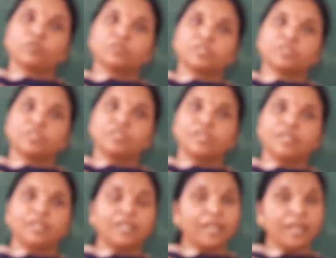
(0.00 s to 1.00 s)
oxygen.
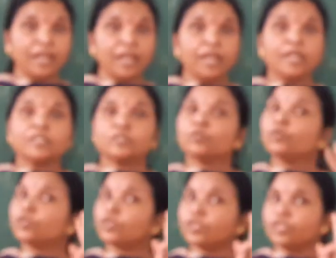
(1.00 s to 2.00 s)
Clear?
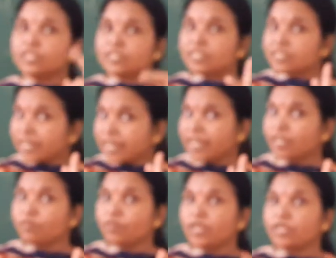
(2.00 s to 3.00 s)
So this is
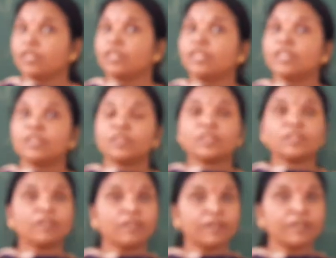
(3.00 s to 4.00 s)
second way.
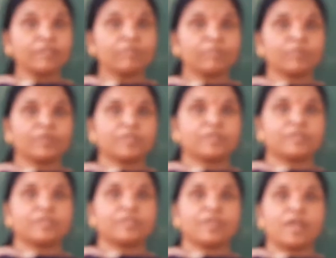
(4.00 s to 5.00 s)
Third
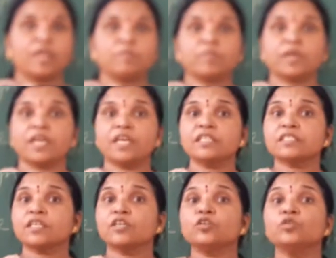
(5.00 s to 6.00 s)
type
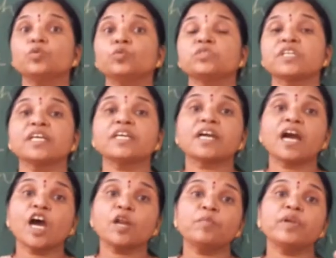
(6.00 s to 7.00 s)
is using
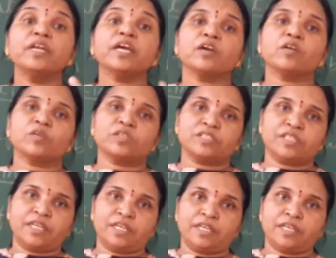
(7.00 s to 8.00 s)
carbon dioxide.